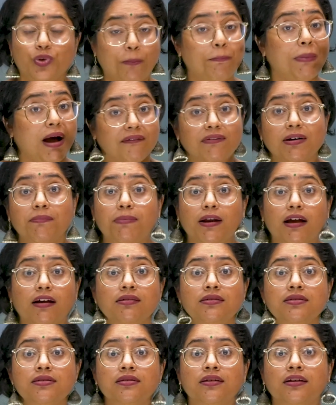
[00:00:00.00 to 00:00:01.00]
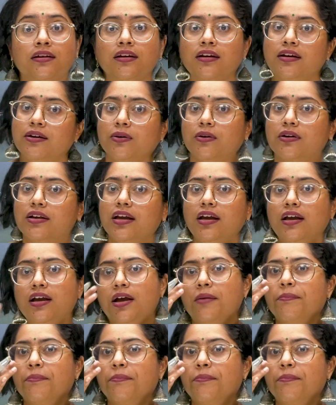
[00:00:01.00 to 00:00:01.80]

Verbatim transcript: Your power plants, okay,